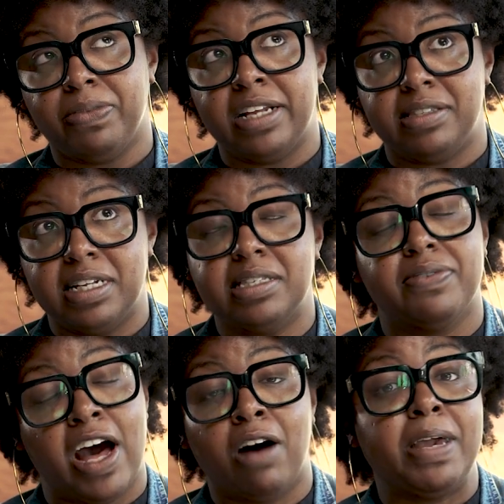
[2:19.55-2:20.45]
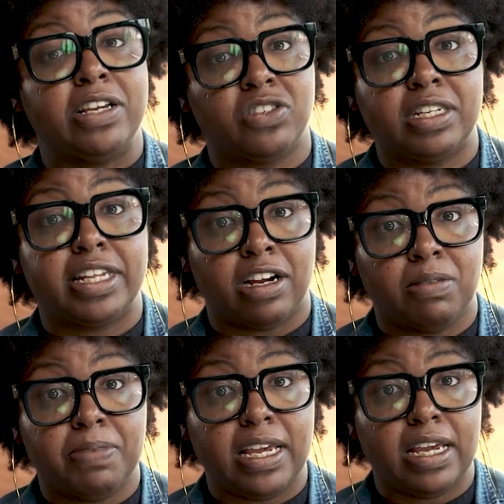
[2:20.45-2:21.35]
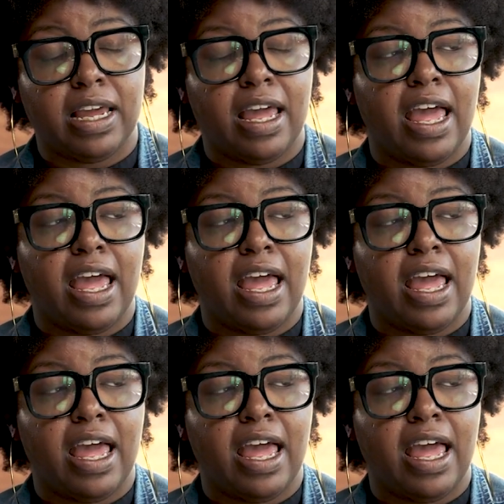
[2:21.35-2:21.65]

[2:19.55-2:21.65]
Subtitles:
intensive outpatient therapy.